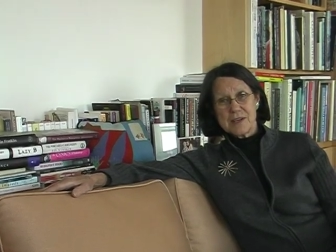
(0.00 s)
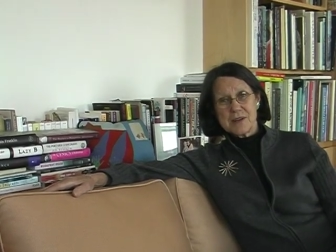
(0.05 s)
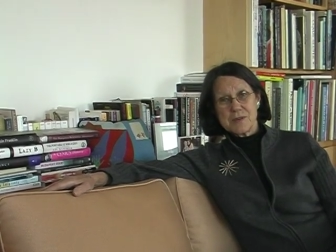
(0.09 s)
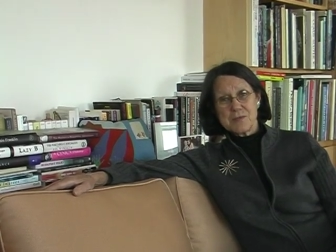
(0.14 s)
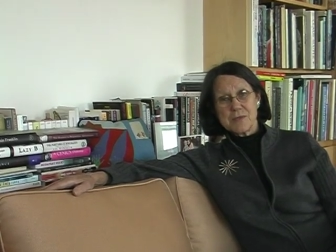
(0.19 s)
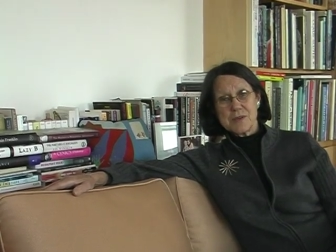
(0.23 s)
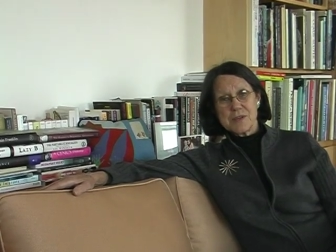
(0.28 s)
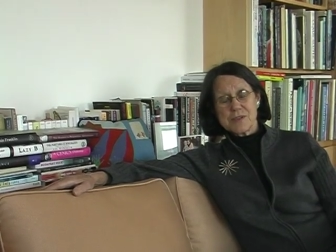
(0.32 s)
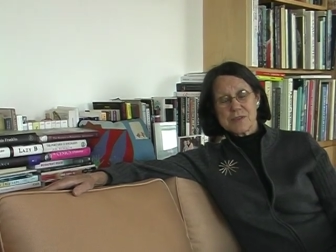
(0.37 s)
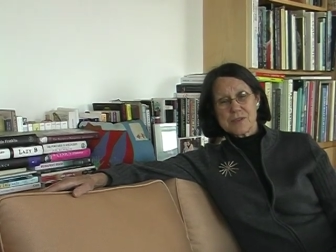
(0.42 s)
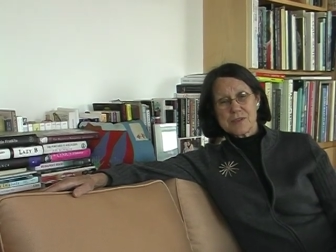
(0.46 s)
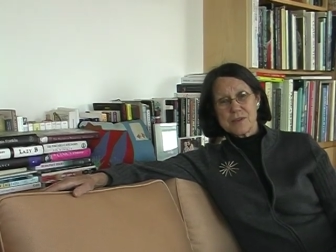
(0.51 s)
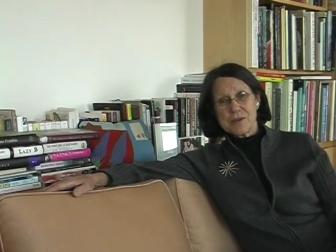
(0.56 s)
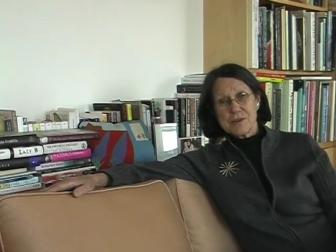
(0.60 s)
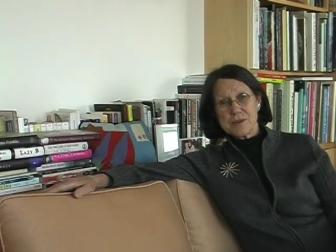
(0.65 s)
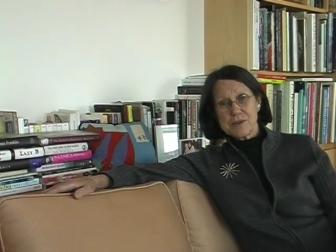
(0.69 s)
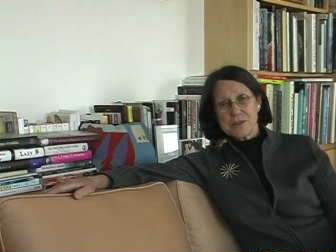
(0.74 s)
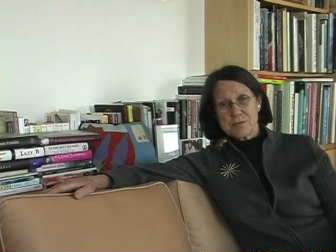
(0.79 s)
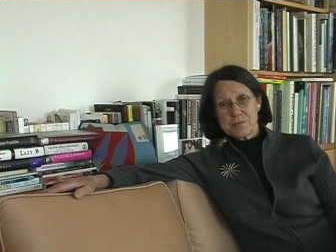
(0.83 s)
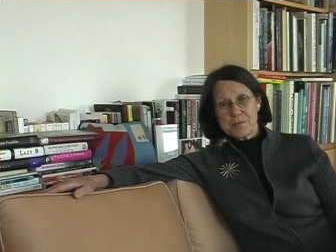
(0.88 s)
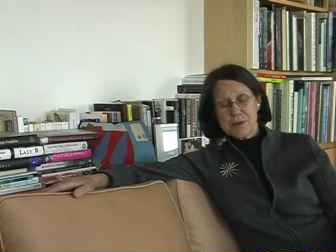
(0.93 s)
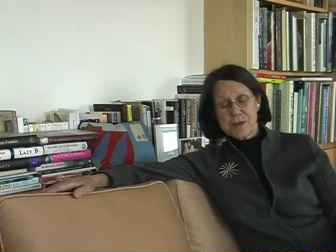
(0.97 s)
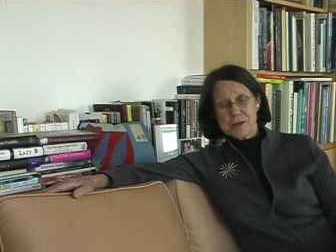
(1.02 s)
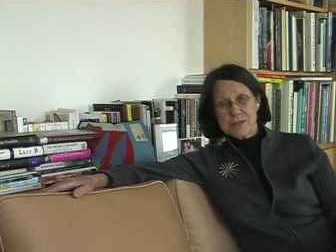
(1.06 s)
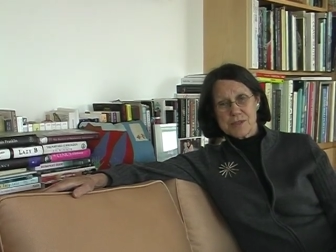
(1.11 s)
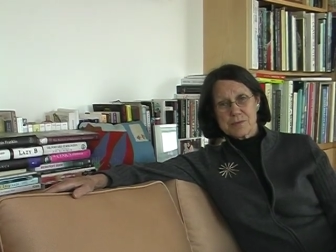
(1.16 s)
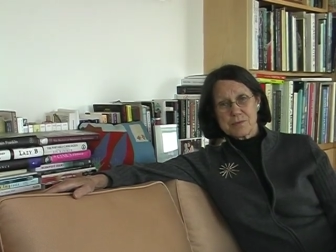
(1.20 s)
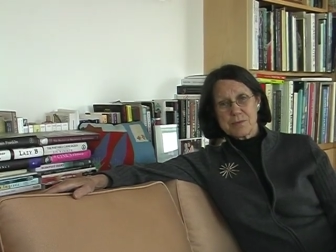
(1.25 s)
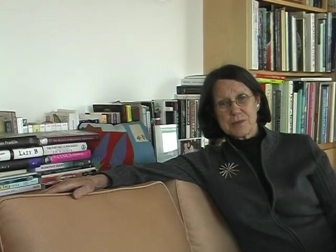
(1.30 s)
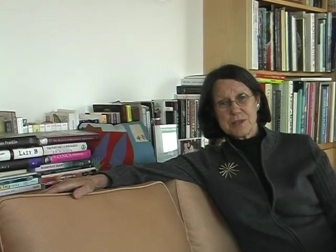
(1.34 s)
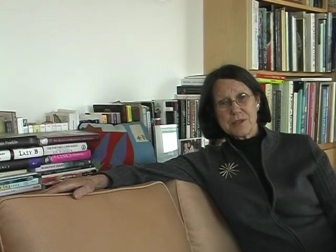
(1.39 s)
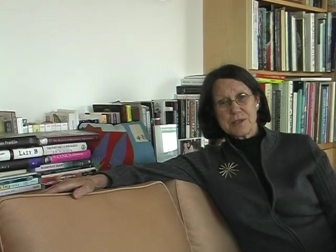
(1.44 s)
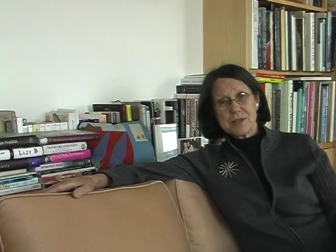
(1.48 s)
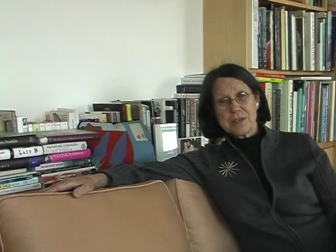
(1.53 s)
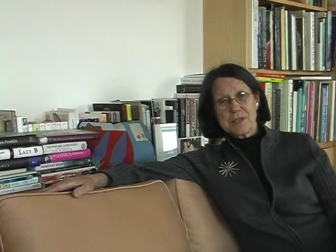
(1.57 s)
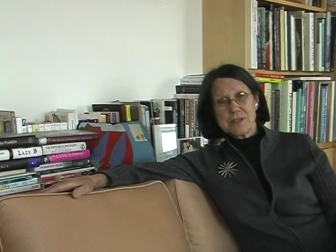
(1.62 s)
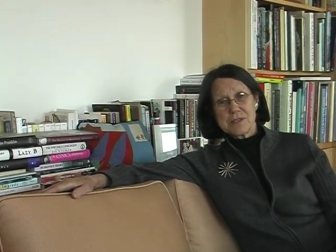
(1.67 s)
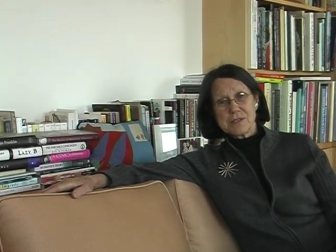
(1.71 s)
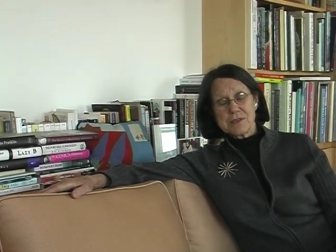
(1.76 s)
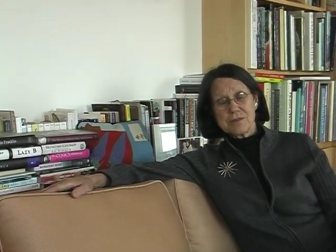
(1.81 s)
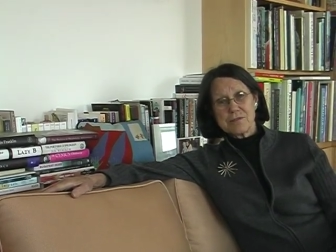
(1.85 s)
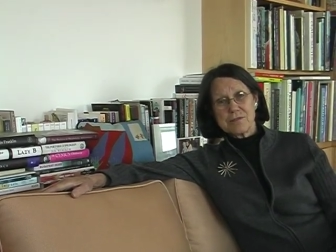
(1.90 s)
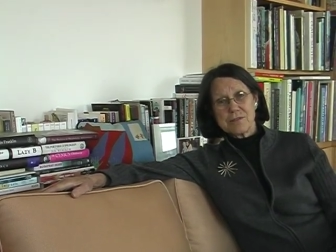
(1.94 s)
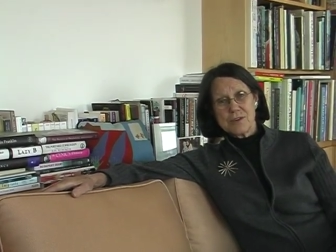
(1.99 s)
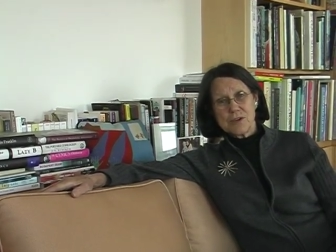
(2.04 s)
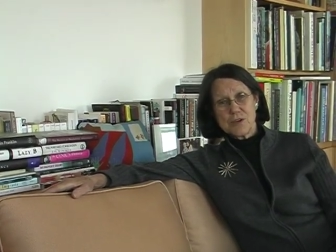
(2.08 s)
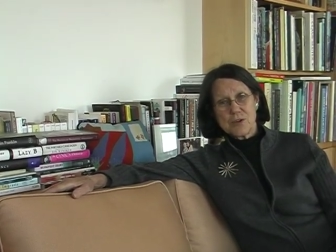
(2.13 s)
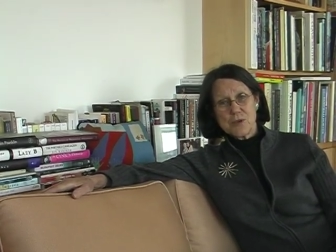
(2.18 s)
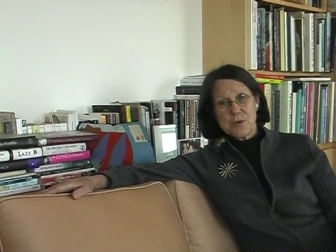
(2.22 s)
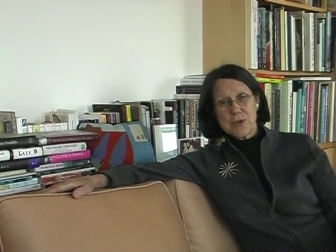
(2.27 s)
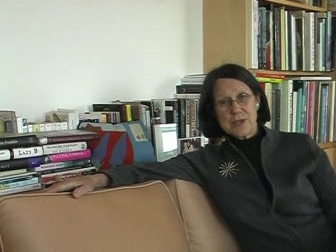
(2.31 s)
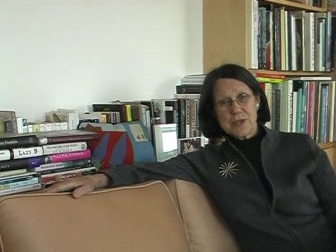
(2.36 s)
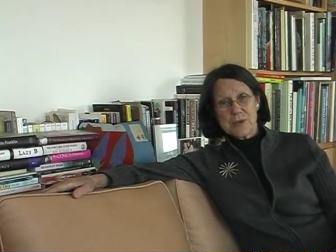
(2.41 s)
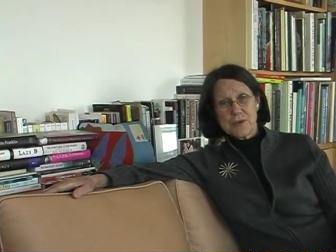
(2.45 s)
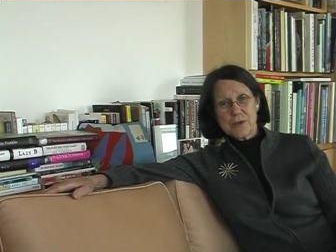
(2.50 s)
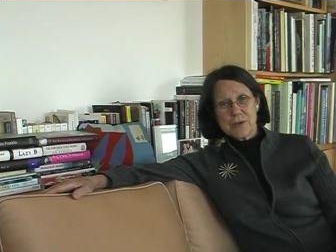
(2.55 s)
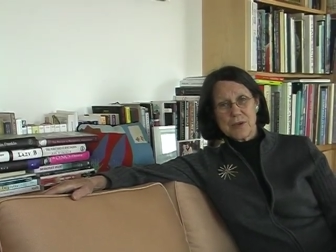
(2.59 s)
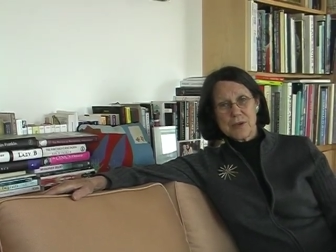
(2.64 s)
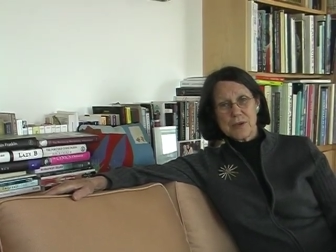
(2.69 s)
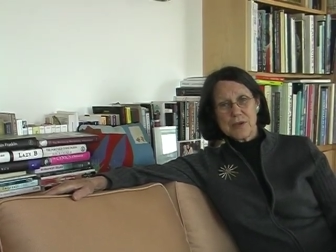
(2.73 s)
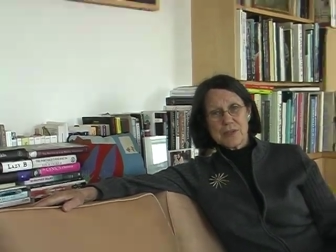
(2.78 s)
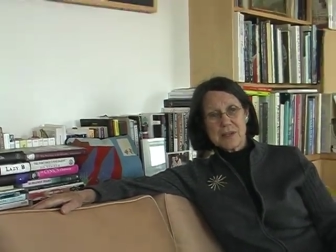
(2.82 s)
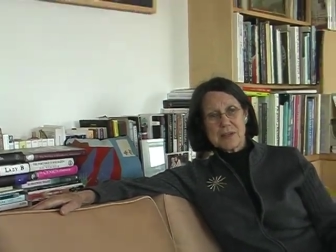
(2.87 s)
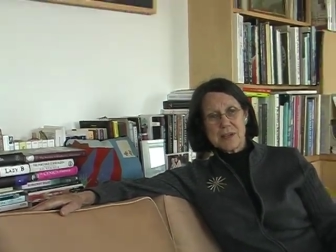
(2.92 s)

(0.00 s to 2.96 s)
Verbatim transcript: and we saw the possibilities of a new era